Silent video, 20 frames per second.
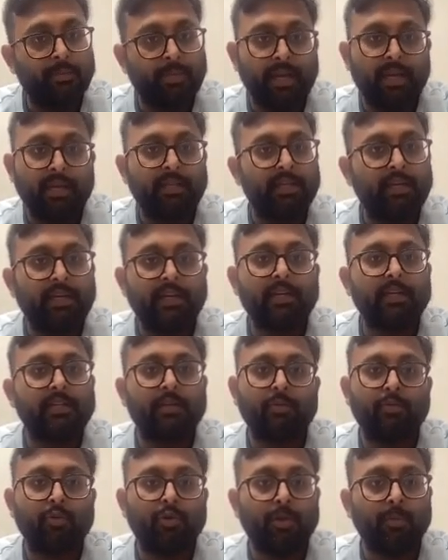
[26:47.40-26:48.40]
end nahi
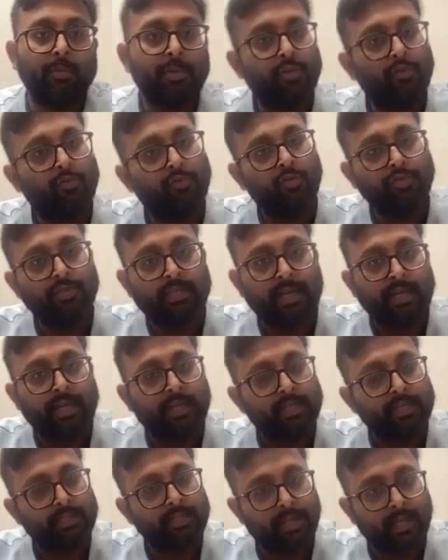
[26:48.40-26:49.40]
khatam hogi main to wo
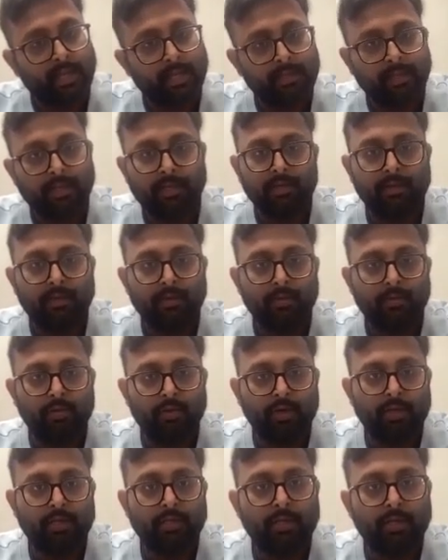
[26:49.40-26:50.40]
cycle chalata hi
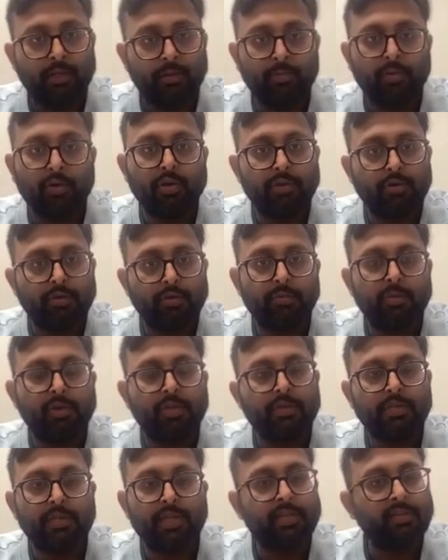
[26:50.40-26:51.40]
rahunga I'll keep on
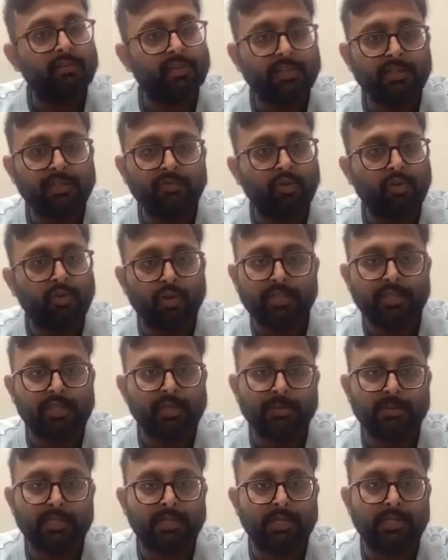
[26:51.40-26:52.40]
because otherwise wo
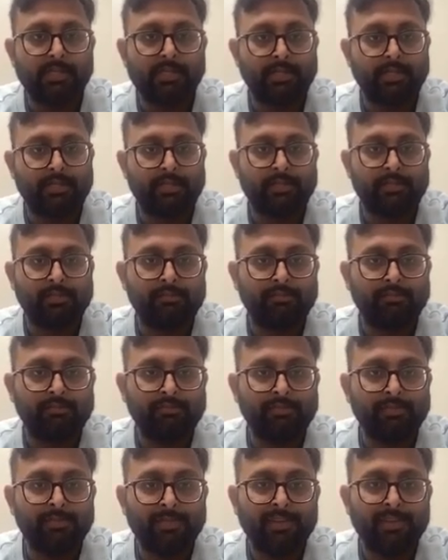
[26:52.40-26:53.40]
concepts nikal jate
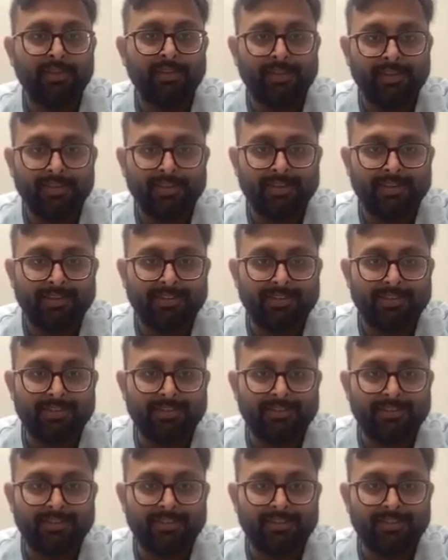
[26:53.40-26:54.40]

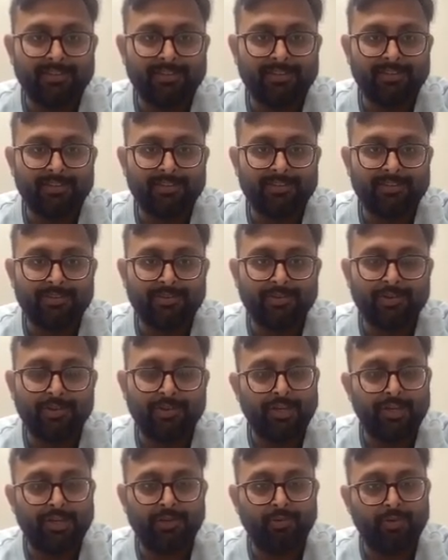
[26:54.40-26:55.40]
hain so
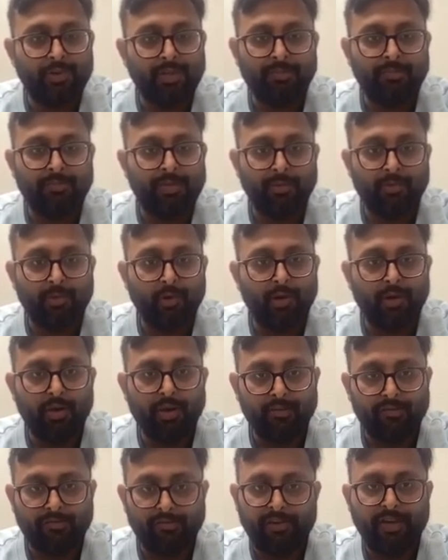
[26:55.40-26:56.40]
you need to keep them
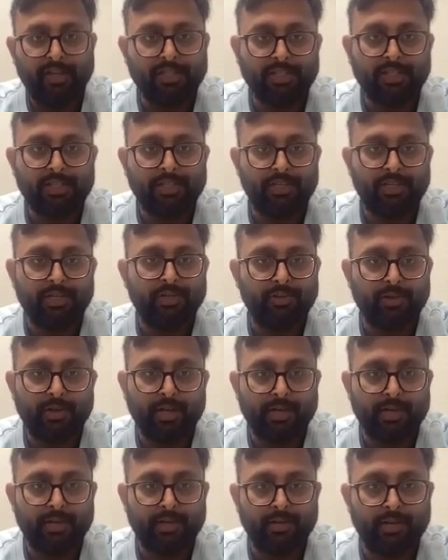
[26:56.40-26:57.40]
all fresh in your
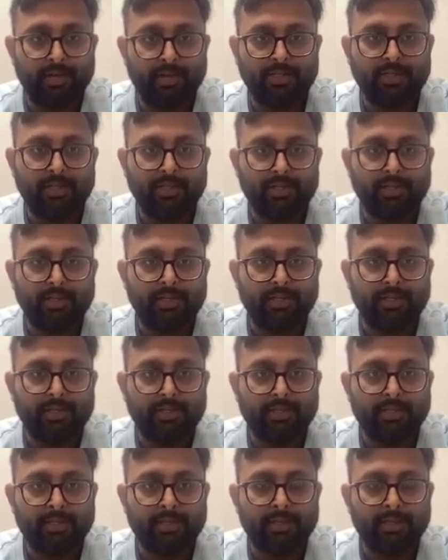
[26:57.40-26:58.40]
head achhi tarike
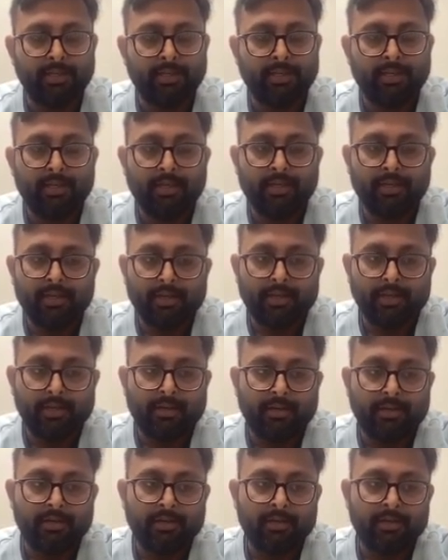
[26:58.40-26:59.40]
se
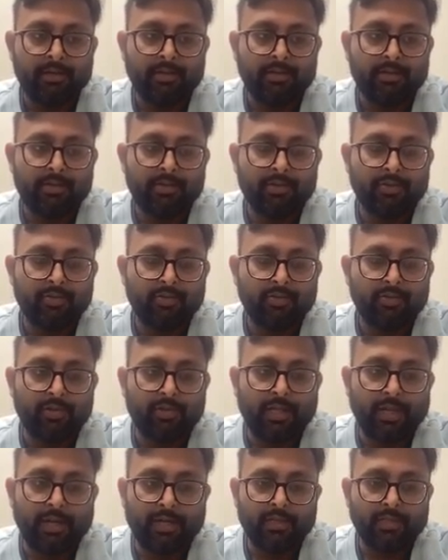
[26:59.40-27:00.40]
So
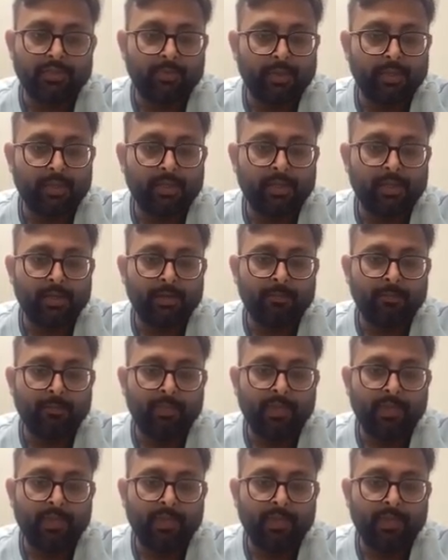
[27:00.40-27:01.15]
that is one thing.